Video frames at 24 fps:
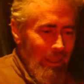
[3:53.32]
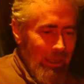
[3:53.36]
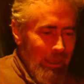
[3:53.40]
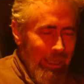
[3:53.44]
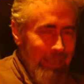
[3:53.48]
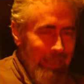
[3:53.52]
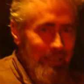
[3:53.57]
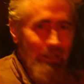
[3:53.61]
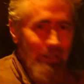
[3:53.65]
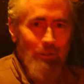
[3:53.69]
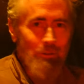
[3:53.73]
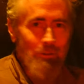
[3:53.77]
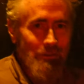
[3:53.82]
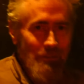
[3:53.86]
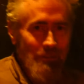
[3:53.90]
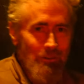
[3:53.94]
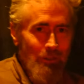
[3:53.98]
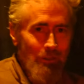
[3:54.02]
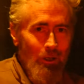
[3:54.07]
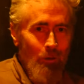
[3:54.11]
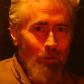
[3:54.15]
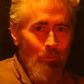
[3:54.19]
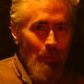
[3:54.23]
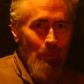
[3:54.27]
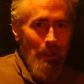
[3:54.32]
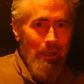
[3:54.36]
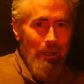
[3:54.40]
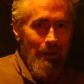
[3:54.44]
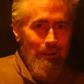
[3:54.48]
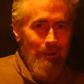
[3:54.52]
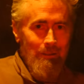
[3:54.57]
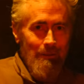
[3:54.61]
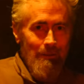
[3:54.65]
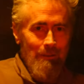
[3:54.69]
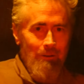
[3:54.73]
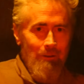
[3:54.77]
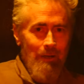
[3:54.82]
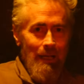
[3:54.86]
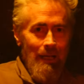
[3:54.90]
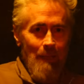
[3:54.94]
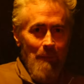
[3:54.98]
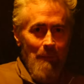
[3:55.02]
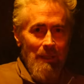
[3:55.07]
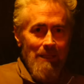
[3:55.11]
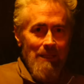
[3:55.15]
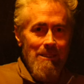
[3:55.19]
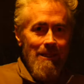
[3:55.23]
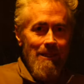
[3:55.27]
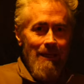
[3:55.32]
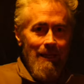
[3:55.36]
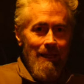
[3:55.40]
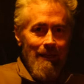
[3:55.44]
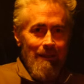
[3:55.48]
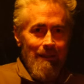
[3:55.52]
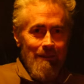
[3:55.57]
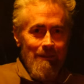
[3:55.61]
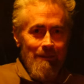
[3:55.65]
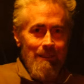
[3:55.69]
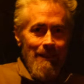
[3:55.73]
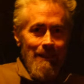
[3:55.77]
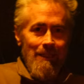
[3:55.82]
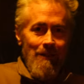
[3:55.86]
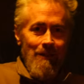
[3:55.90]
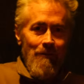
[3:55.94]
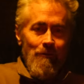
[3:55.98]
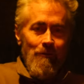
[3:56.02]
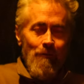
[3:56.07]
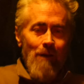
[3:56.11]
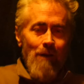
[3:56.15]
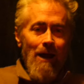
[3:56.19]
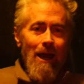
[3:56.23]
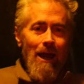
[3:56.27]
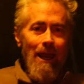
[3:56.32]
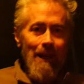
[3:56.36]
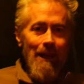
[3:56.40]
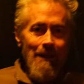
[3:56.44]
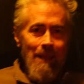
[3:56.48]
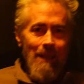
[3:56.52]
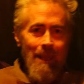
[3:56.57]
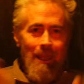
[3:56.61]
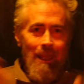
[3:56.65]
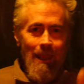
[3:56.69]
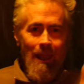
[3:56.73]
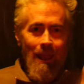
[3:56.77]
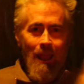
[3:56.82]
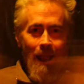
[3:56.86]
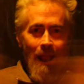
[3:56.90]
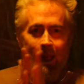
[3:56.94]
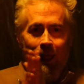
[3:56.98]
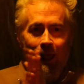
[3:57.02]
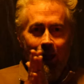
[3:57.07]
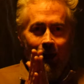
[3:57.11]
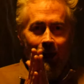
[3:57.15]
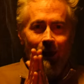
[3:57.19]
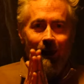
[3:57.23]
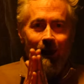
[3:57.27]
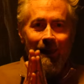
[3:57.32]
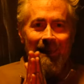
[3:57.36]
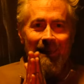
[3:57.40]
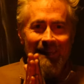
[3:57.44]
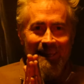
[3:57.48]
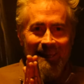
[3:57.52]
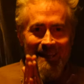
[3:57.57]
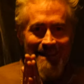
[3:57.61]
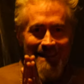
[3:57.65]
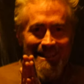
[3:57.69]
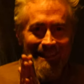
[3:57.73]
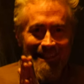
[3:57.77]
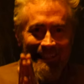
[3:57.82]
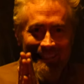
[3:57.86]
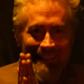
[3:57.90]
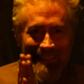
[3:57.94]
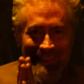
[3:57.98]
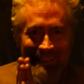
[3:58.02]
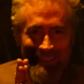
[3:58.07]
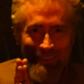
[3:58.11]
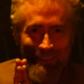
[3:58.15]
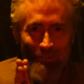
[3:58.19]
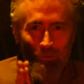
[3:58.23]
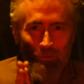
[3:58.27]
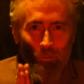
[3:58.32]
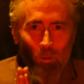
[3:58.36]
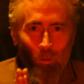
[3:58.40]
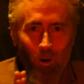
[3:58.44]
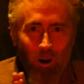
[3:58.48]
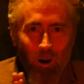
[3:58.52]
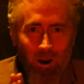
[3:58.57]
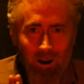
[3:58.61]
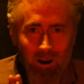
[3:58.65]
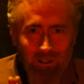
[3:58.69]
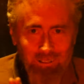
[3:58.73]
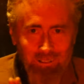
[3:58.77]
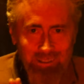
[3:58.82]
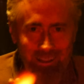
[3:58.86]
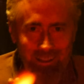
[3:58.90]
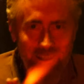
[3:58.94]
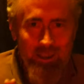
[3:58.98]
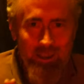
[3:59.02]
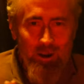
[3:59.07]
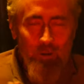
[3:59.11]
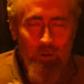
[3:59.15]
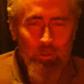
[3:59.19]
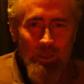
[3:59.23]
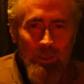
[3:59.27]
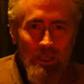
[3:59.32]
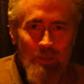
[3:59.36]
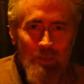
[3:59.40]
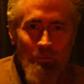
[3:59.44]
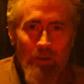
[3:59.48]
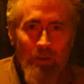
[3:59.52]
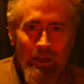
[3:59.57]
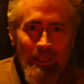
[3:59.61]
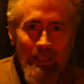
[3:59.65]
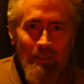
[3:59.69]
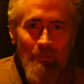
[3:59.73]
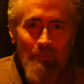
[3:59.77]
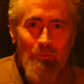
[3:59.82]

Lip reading: It goes to nowhere. All right, I'm going to tell you, the end of the ride is like hitting the wall when you finally